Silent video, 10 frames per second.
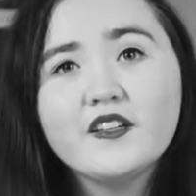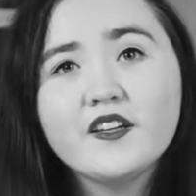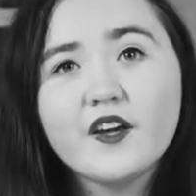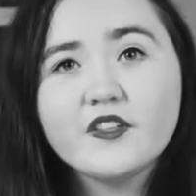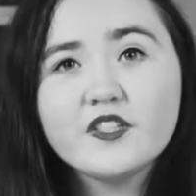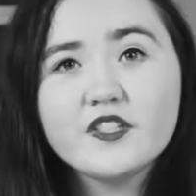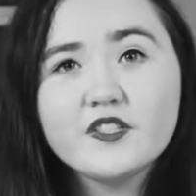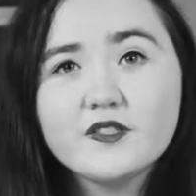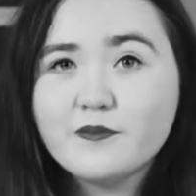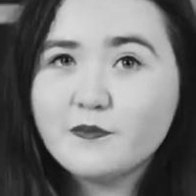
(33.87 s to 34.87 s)
now that
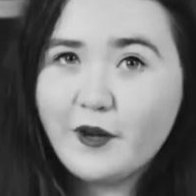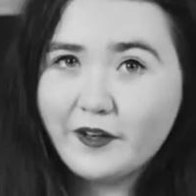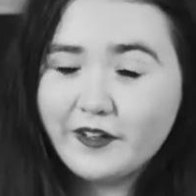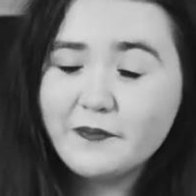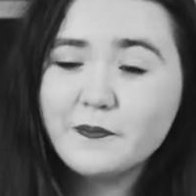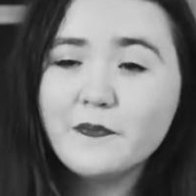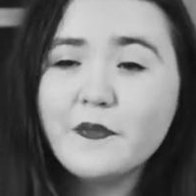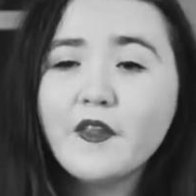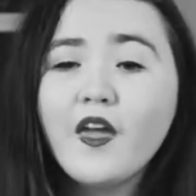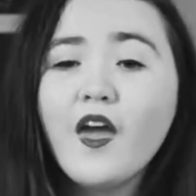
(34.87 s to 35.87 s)
she's pregnant
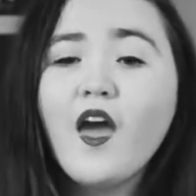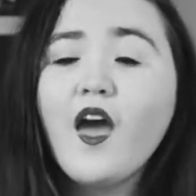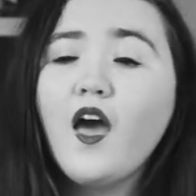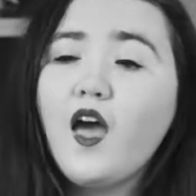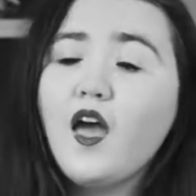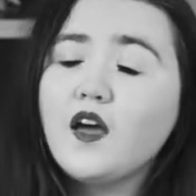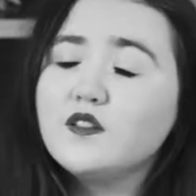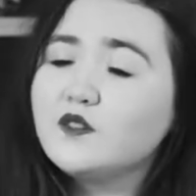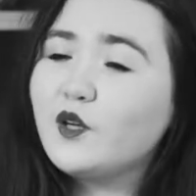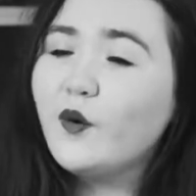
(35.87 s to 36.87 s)

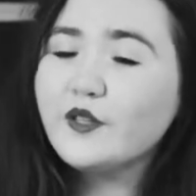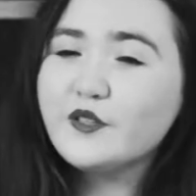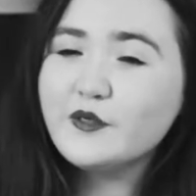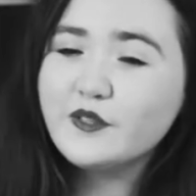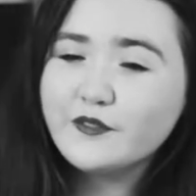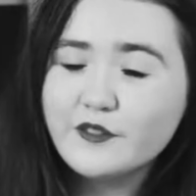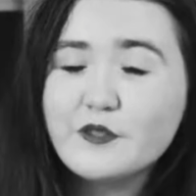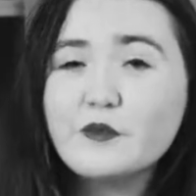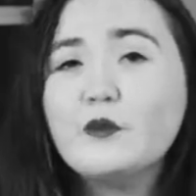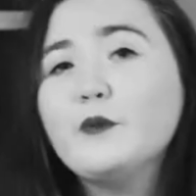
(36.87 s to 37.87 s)
and going to a different
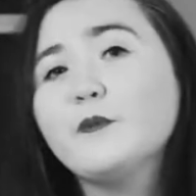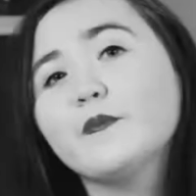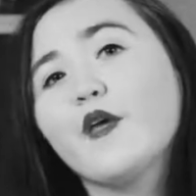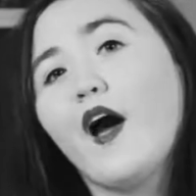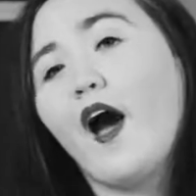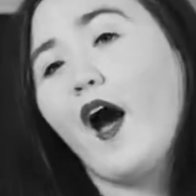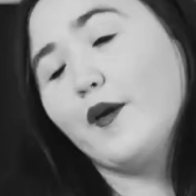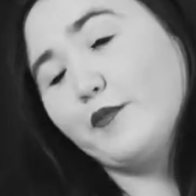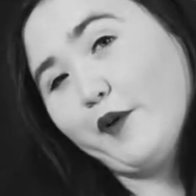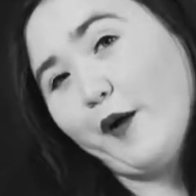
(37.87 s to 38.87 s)
school, I
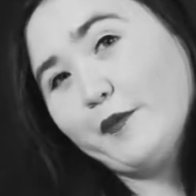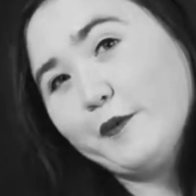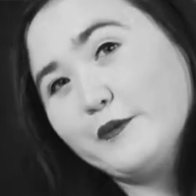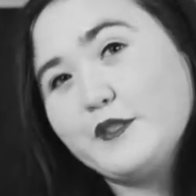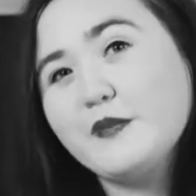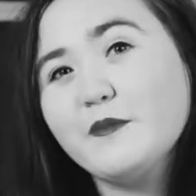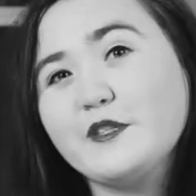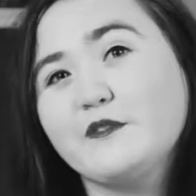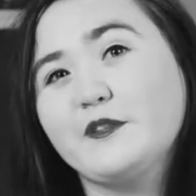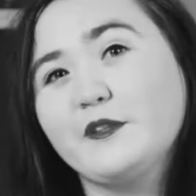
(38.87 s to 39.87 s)
probably won't see
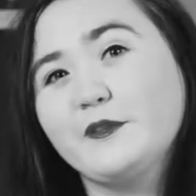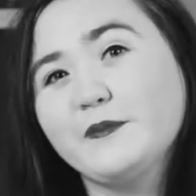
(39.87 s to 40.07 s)
much of her.